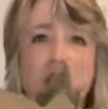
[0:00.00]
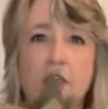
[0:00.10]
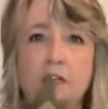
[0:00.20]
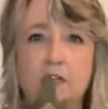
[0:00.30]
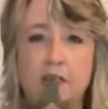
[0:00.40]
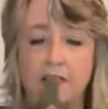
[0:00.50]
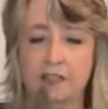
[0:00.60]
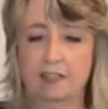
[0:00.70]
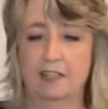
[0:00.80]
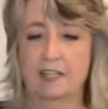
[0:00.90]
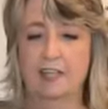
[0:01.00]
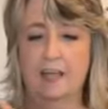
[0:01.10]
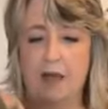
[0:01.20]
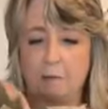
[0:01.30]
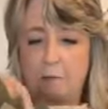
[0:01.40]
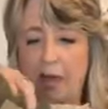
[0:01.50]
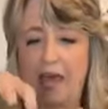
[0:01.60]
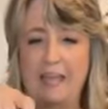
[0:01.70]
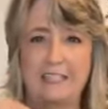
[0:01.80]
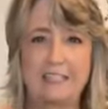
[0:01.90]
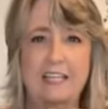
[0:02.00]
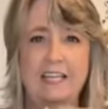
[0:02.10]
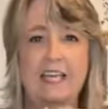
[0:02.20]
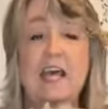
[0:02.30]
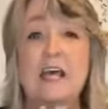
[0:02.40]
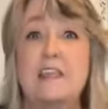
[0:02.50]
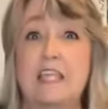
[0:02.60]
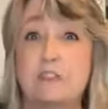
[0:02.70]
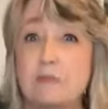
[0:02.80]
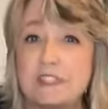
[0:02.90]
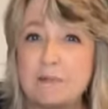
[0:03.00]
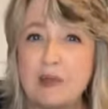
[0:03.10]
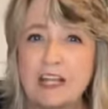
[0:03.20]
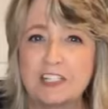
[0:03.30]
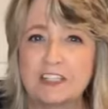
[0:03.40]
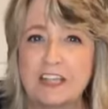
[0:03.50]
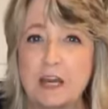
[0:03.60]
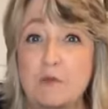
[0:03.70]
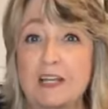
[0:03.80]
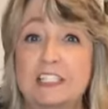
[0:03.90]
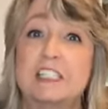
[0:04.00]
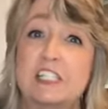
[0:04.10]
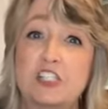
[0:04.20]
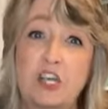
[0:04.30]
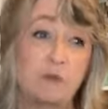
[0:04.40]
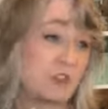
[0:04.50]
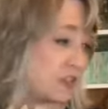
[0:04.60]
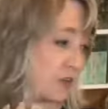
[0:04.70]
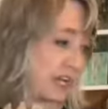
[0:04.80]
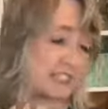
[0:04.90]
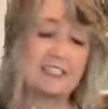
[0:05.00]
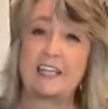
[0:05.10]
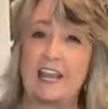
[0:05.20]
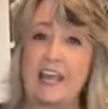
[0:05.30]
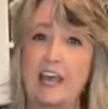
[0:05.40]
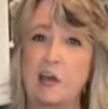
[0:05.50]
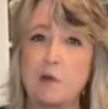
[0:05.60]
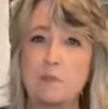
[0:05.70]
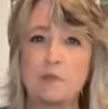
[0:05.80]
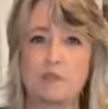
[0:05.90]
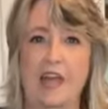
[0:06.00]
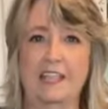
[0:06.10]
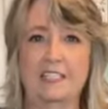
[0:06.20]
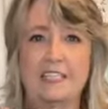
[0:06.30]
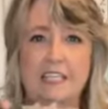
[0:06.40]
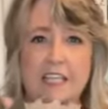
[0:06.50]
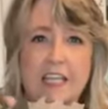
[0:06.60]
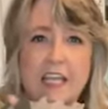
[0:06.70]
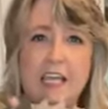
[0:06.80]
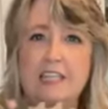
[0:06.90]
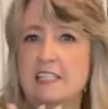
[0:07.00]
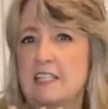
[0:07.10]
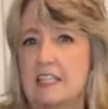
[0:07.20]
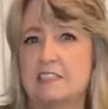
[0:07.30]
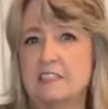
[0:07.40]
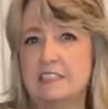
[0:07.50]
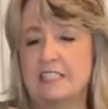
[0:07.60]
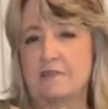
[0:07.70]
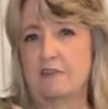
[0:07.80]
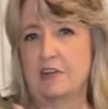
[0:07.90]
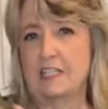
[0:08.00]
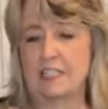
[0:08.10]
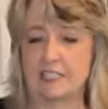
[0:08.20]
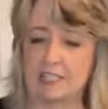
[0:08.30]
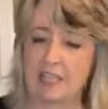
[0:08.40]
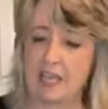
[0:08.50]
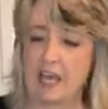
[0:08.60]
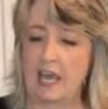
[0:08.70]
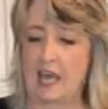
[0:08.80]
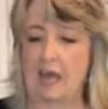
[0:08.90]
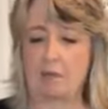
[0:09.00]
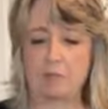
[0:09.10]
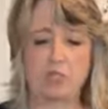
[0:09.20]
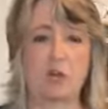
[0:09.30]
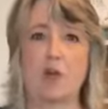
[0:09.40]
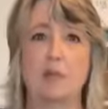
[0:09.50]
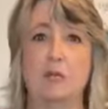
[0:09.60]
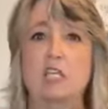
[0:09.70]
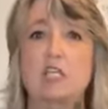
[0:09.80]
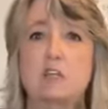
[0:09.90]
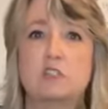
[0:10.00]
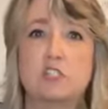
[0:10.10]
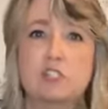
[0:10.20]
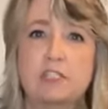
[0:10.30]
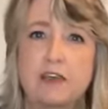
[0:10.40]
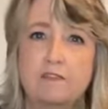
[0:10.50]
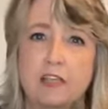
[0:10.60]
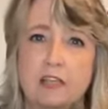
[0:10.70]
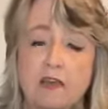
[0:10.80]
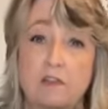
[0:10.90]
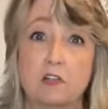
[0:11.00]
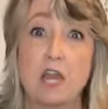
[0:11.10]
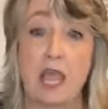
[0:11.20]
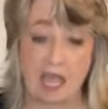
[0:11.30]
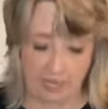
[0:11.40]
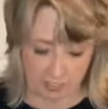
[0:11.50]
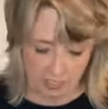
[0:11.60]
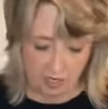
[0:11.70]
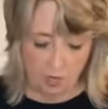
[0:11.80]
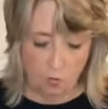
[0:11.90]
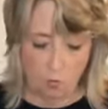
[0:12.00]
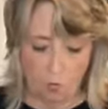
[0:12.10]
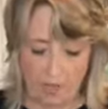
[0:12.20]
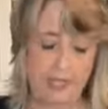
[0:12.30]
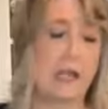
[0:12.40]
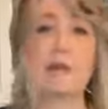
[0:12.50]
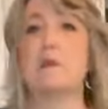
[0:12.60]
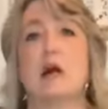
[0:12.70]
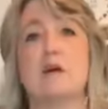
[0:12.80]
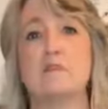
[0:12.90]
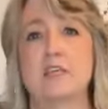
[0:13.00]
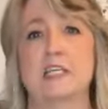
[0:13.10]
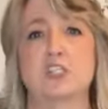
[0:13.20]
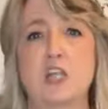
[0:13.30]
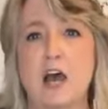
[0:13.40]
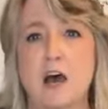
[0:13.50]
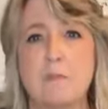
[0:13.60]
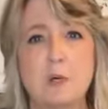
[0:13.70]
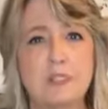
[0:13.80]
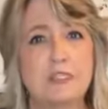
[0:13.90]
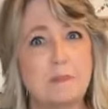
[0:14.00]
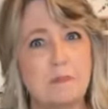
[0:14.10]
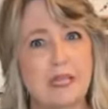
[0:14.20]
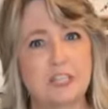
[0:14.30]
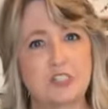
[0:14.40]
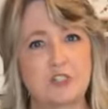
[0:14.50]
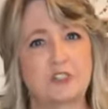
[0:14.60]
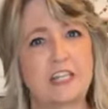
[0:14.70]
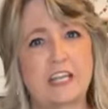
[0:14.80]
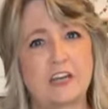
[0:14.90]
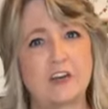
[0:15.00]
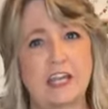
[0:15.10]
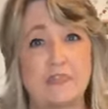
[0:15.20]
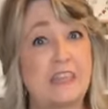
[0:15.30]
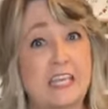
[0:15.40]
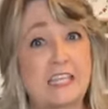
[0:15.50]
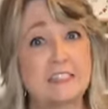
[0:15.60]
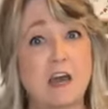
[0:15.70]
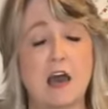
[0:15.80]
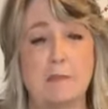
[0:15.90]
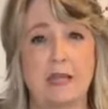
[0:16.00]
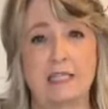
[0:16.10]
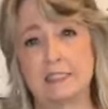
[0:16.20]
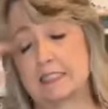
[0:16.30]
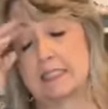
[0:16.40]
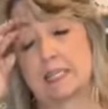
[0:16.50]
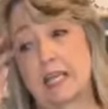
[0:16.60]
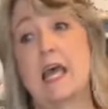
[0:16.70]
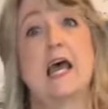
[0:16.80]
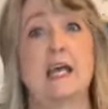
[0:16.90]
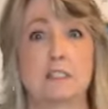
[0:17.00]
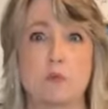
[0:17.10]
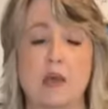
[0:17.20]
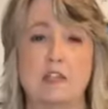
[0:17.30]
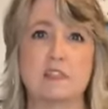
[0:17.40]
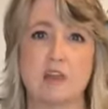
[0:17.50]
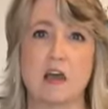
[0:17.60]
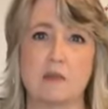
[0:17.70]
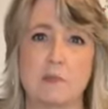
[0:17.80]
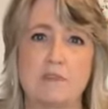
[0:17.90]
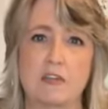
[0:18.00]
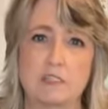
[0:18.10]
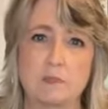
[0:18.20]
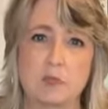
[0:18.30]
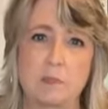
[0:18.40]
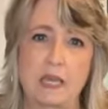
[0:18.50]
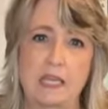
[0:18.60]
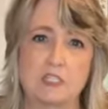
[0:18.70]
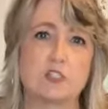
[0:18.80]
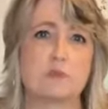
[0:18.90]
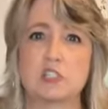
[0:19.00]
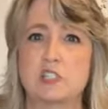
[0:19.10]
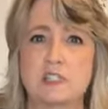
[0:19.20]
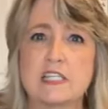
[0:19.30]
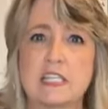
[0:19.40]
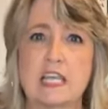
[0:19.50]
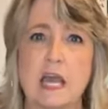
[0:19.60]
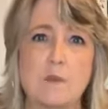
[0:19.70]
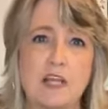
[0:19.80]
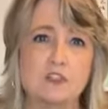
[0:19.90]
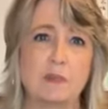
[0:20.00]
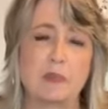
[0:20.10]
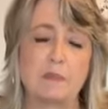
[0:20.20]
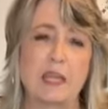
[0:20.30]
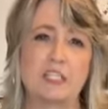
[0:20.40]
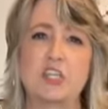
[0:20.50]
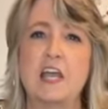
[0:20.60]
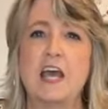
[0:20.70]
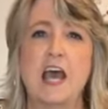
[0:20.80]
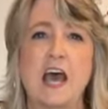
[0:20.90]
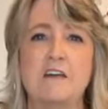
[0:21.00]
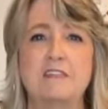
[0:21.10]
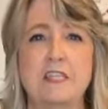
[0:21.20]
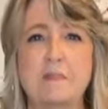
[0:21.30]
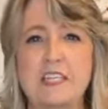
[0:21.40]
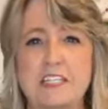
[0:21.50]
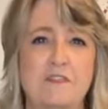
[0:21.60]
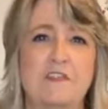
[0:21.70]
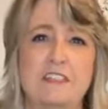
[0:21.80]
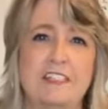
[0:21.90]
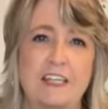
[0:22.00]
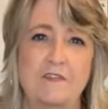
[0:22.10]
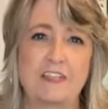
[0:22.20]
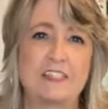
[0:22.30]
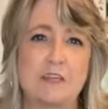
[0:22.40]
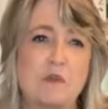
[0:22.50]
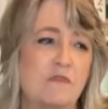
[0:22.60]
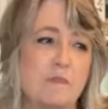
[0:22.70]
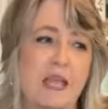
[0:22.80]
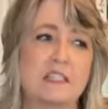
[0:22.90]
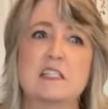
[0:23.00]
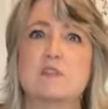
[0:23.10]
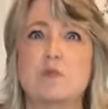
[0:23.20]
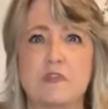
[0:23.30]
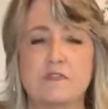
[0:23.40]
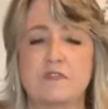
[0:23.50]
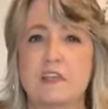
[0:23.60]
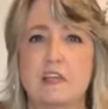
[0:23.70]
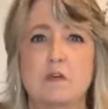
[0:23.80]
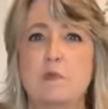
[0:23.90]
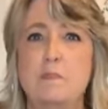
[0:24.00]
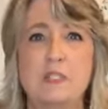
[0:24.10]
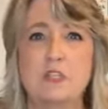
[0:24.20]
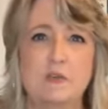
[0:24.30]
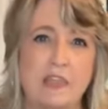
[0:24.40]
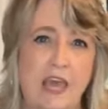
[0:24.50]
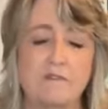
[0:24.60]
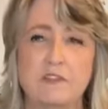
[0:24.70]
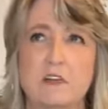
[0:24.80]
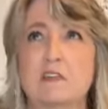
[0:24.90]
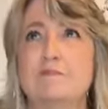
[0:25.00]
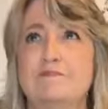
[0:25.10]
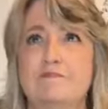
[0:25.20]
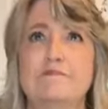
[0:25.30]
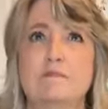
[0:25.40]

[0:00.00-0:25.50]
here. But this was the project that I wanted to share with you guys today. I hope you liked it it's a little different. Um, you know, I'm a huge stuffy lover and when I'm all finished, I'll put some pictures here in these comments as well as on my Facebook page, which is the DIY Dreaming page, of some of the different stuffies that we've made because we've we've been doing that for